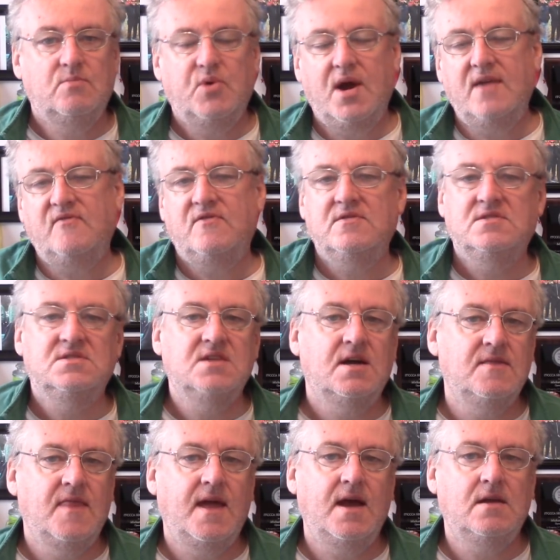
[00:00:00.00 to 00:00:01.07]
Bradford's
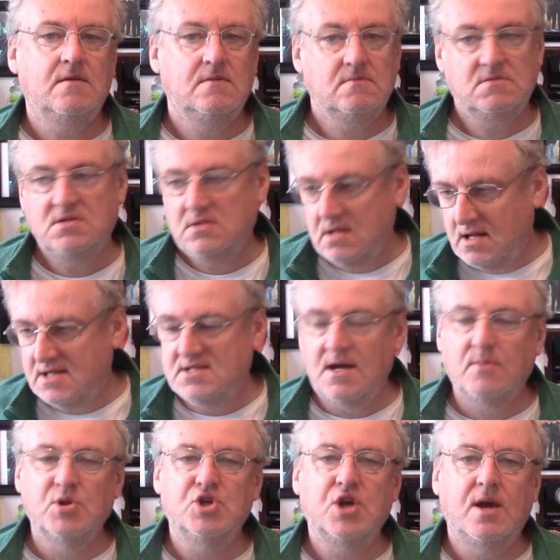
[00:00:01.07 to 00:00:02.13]
done that. A
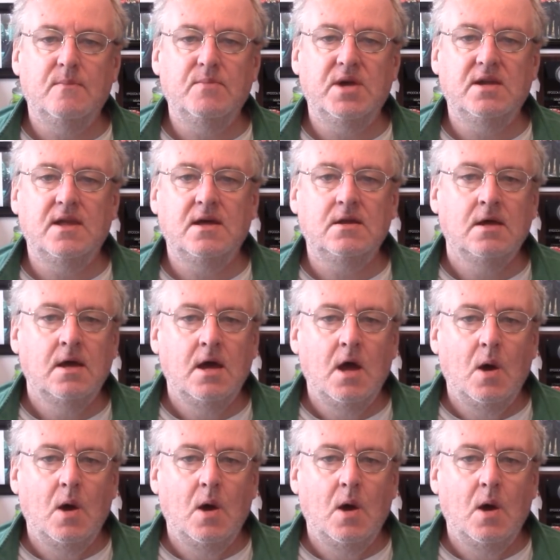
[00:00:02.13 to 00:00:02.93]
double champion at